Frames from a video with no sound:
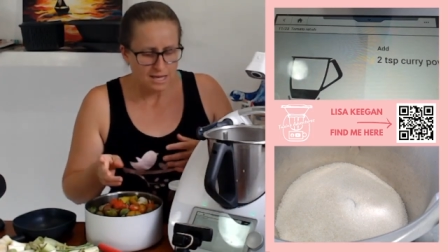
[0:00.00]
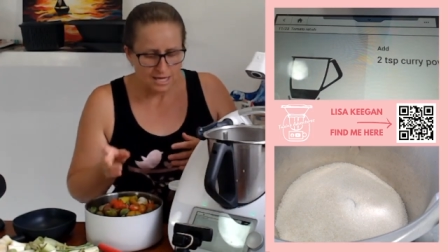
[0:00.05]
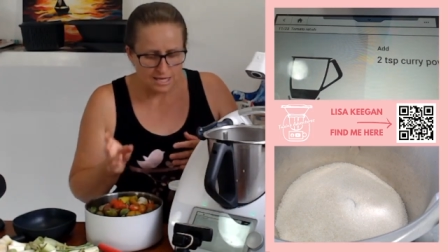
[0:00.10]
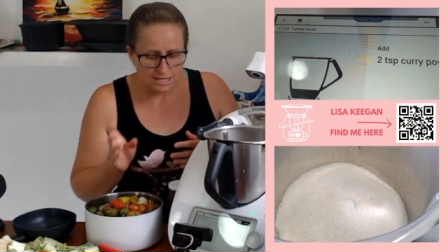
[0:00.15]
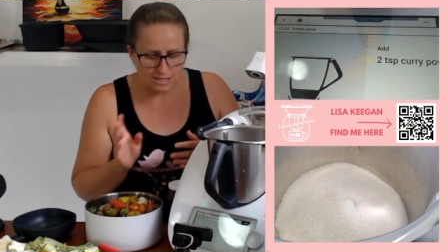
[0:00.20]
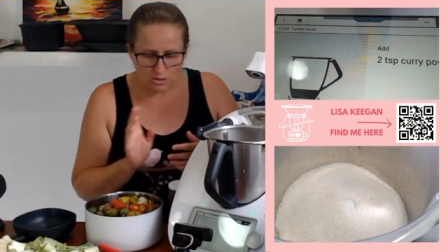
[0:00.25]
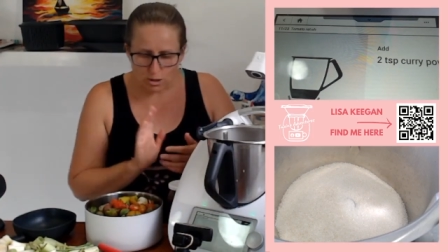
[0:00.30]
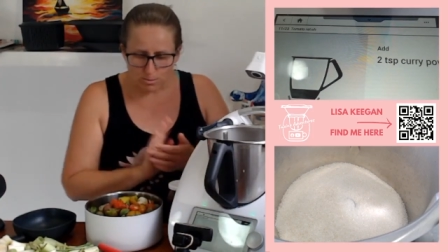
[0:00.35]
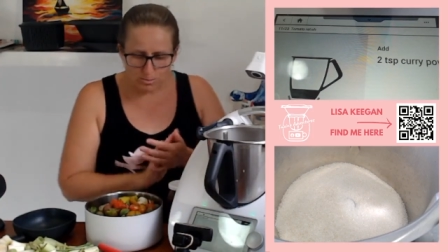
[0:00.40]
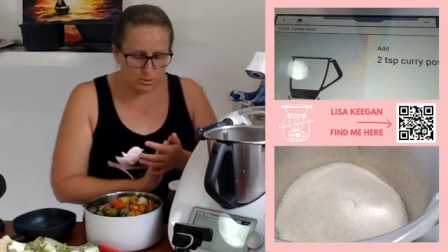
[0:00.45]

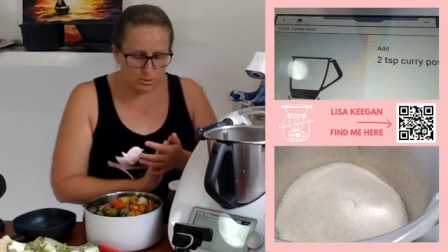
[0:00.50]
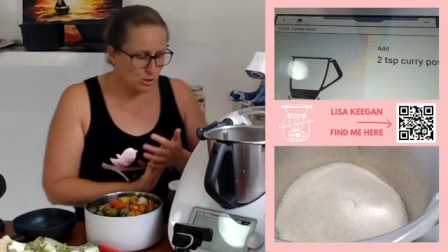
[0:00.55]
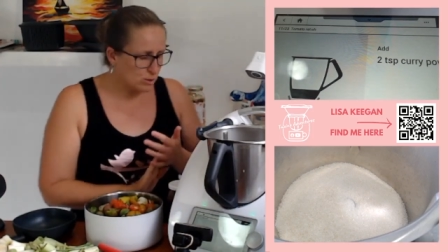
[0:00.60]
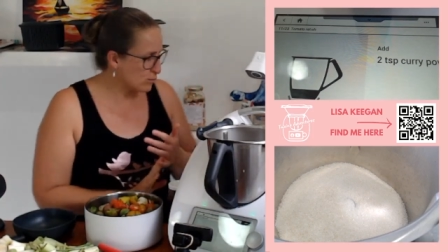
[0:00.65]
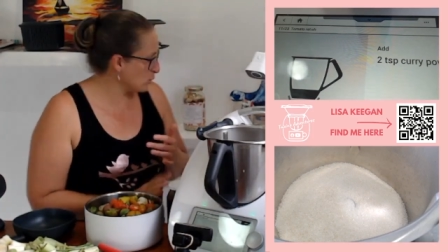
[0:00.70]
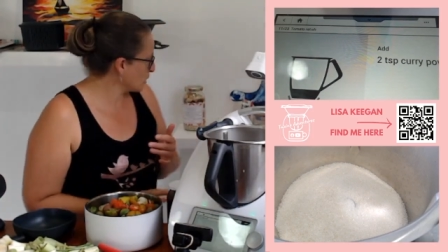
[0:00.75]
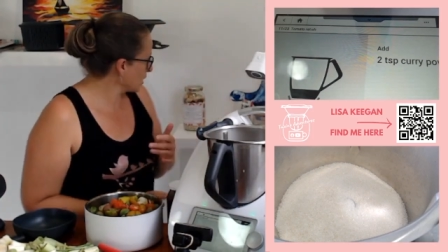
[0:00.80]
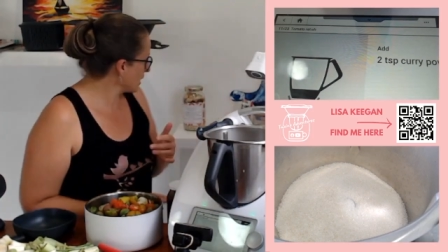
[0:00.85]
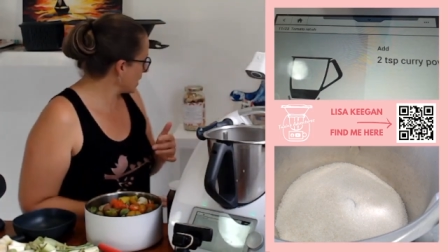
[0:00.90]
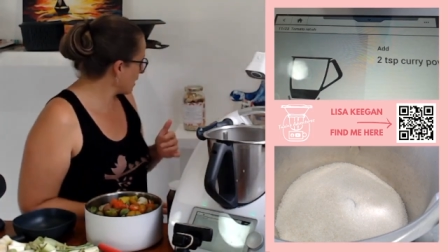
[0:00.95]
It's got
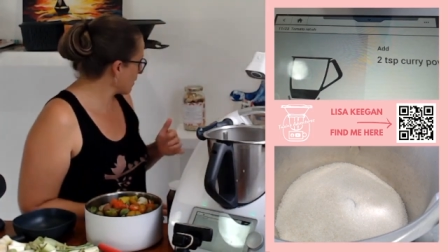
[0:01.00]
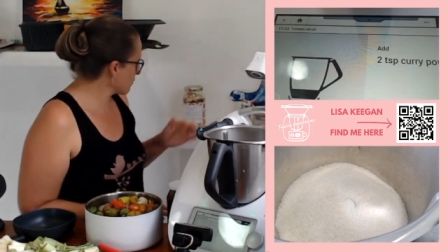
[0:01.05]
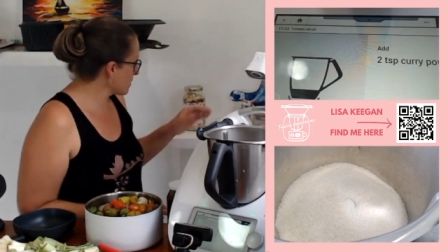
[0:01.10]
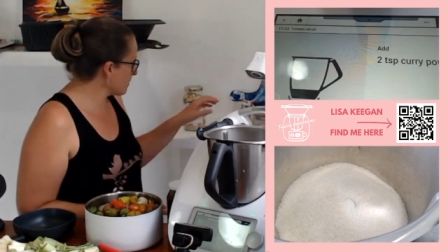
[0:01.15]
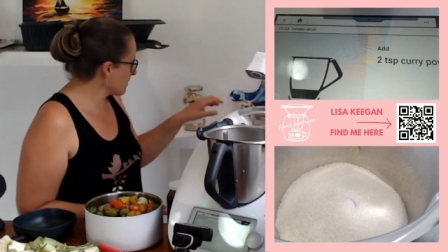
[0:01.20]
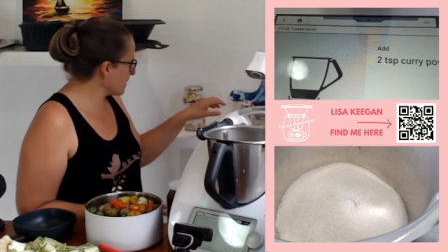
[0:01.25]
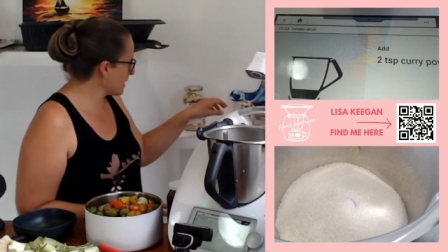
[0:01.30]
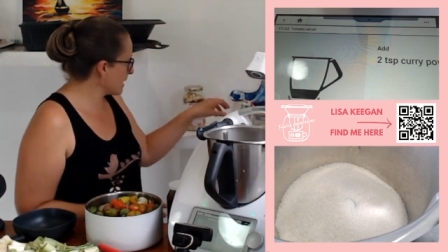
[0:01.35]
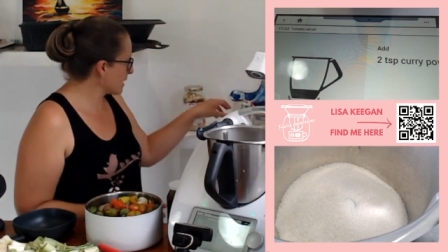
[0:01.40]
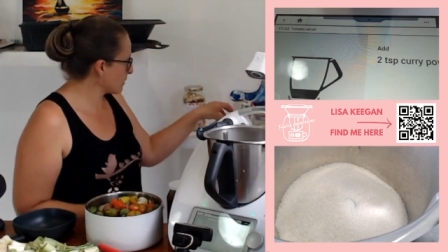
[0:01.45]
beautiful curry
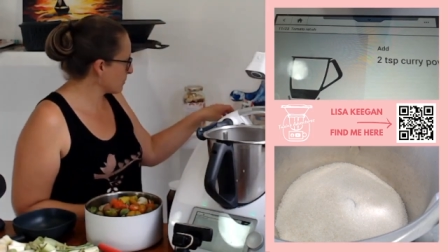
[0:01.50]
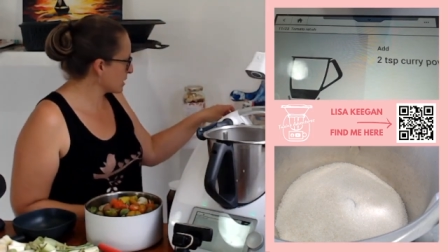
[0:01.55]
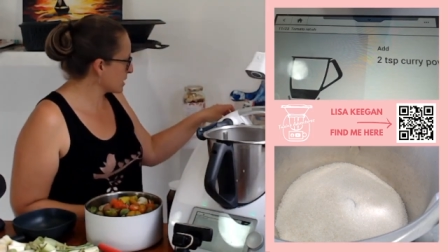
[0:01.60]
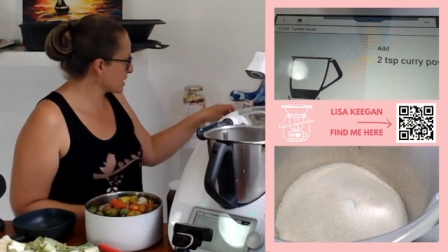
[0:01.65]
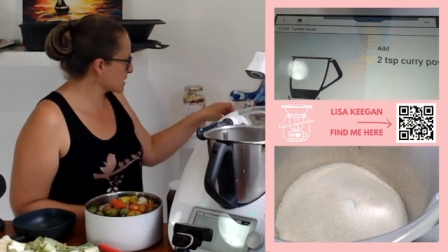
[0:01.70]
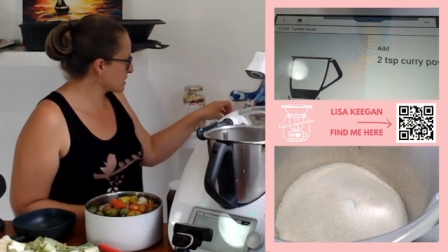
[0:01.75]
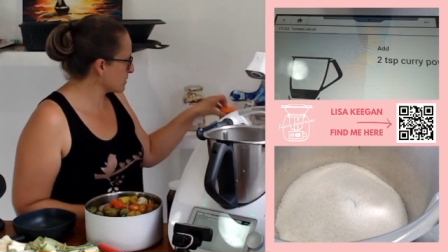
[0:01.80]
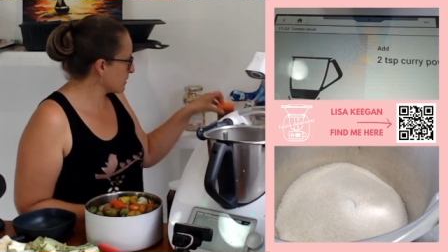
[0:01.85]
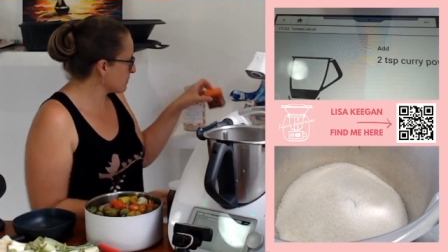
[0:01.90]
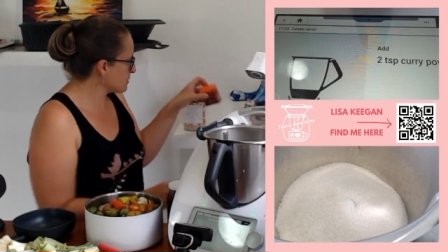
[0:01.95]
powder in
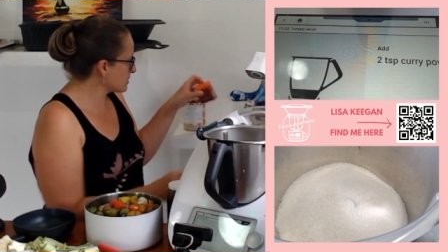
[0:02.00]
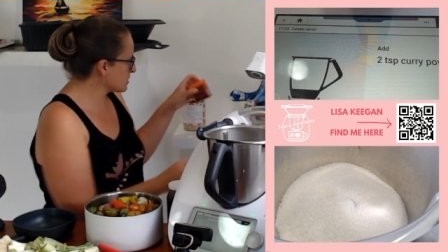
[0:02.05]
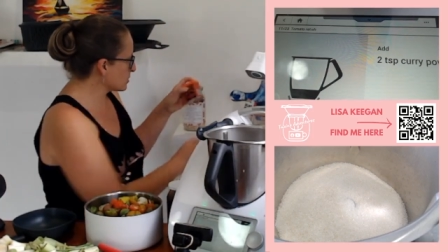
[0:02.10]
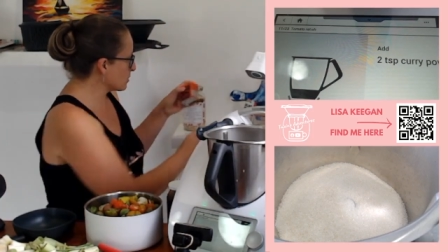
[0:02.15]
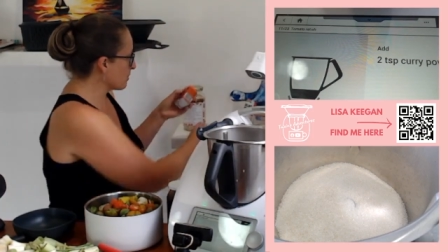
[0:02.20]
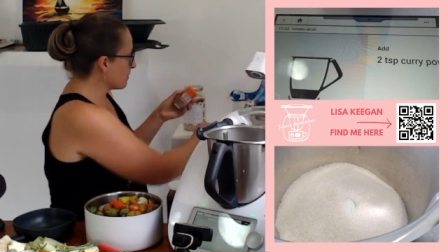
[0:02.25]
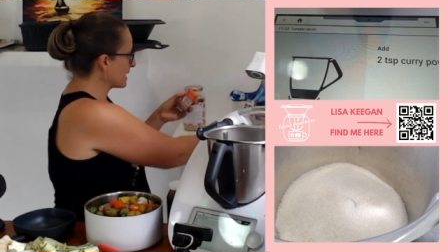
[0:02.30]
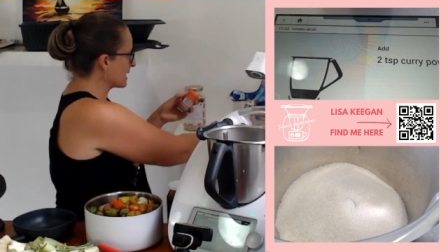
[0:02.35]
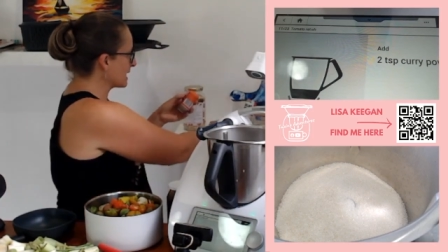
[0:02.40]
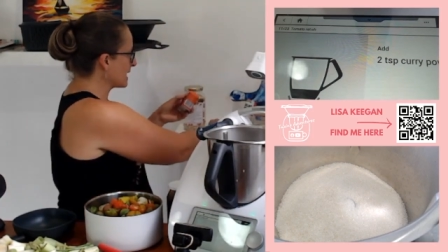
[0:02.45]
it. So I've just
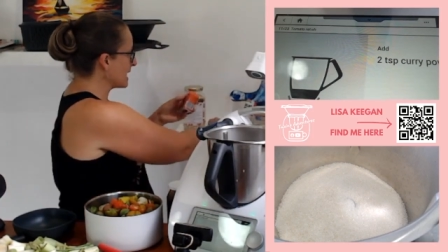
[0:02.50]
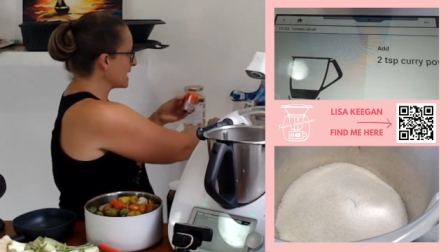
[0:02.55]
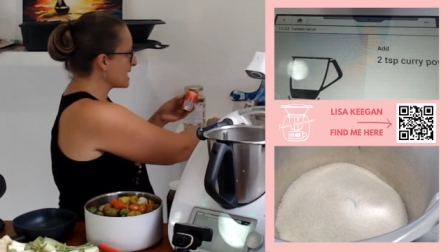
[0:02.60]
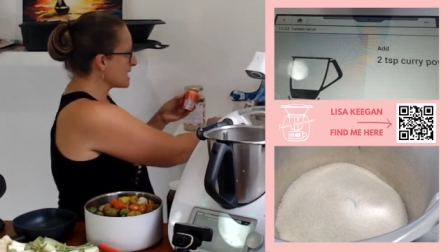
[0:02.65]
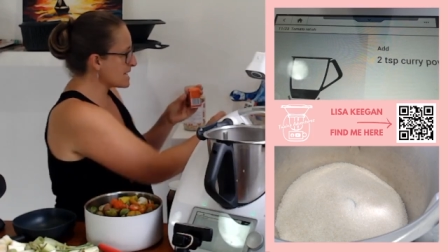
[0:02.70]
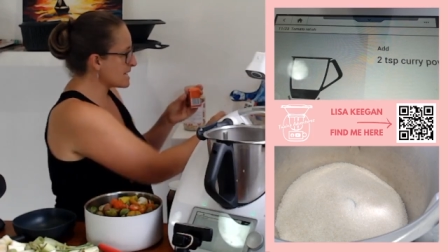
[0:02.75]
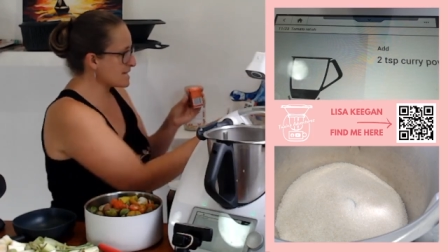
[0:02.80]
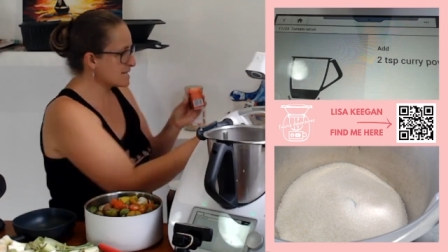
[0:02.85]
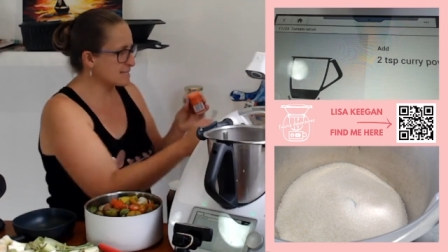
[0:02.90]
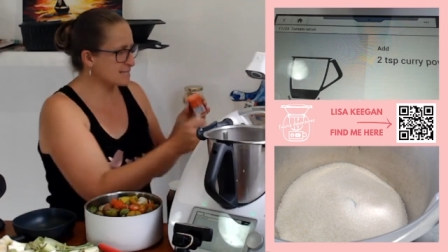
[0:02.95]
got my
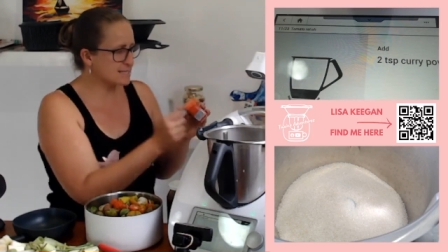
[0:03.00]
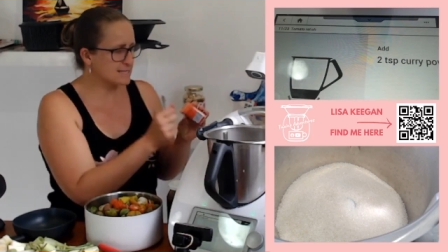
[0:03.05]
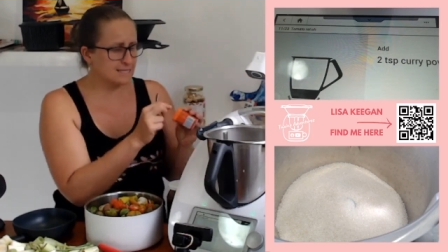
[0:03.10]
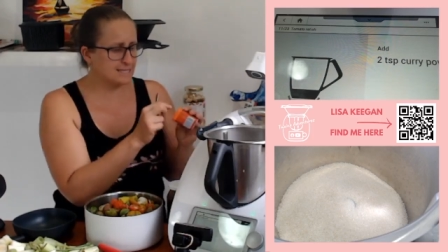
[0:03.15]
Keens.